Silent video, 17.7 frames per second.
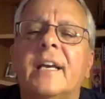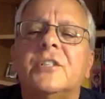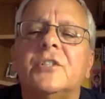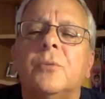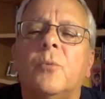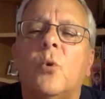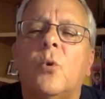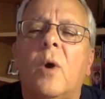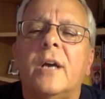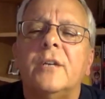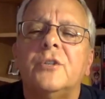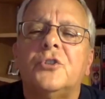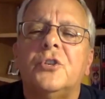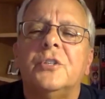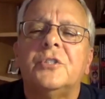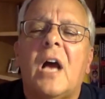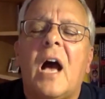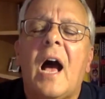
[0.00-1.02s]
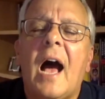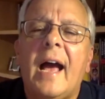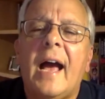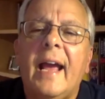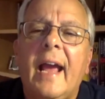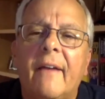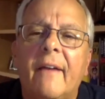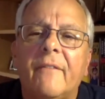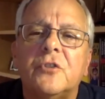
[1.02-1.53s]
some questions, I
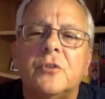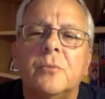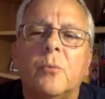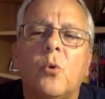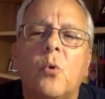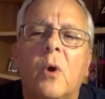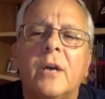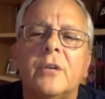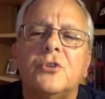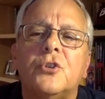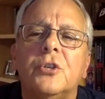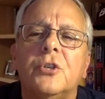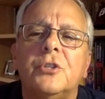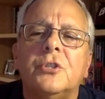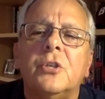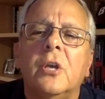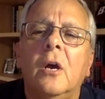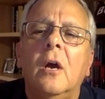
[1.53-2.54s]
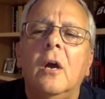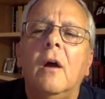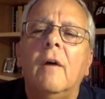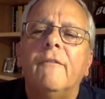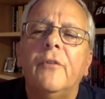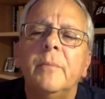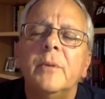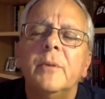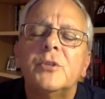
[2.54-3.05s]
have some questions
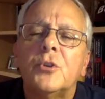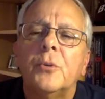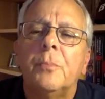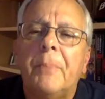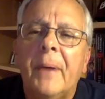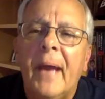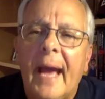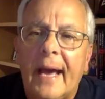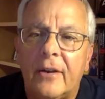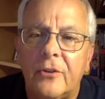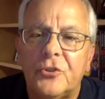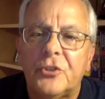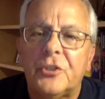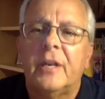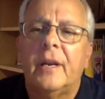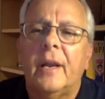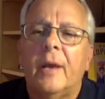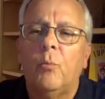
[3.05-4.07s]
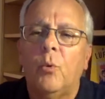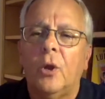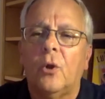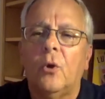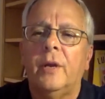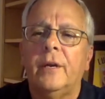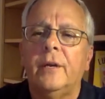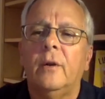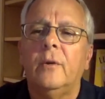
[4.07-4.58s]
for Mr. Patterson, and we're
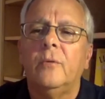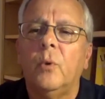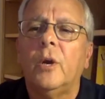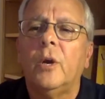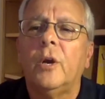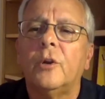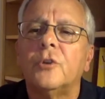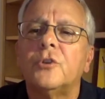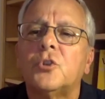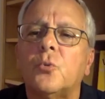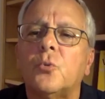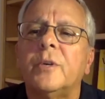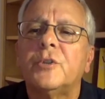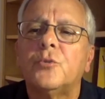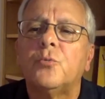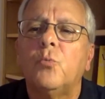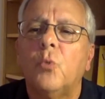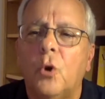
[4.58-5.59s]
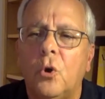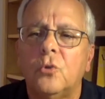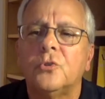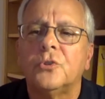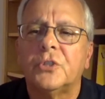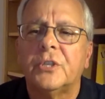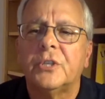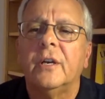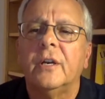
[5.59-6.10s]
going to switch
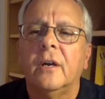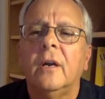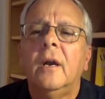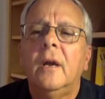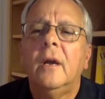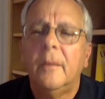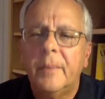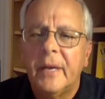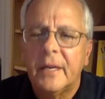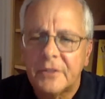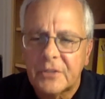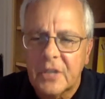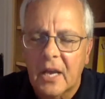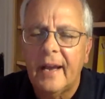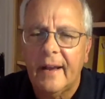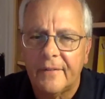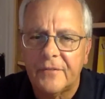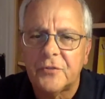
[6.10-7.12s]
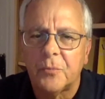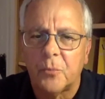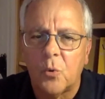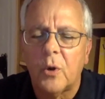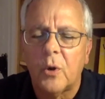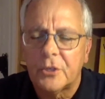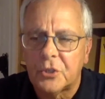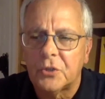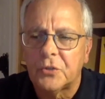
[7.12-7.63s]
roles here because I have some
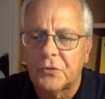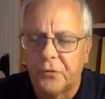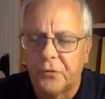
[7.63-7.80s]
questions for